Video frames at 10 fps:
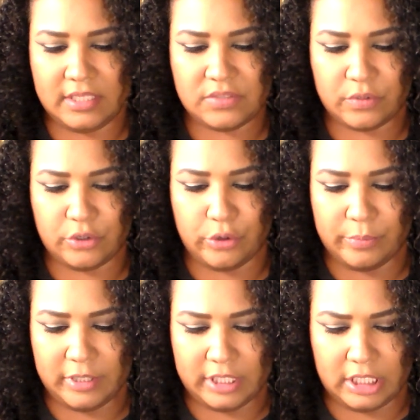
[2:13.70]
These were
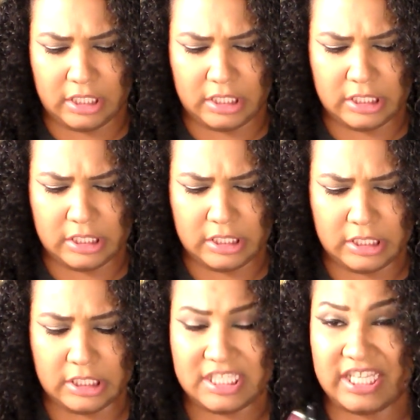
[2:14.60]
normally
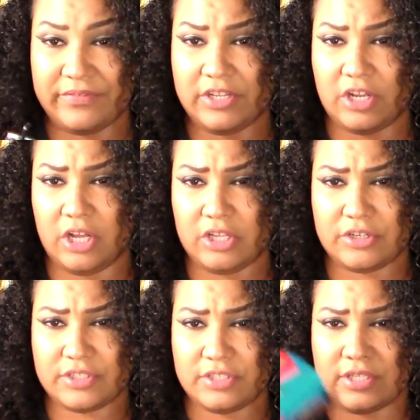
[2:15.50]

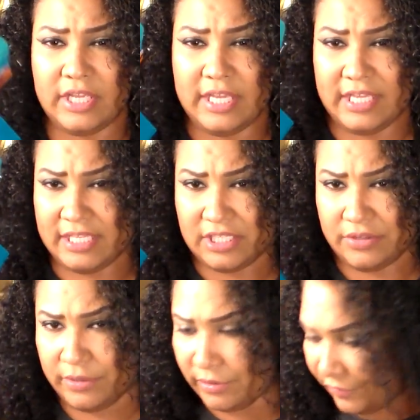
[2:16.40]
$7, and so they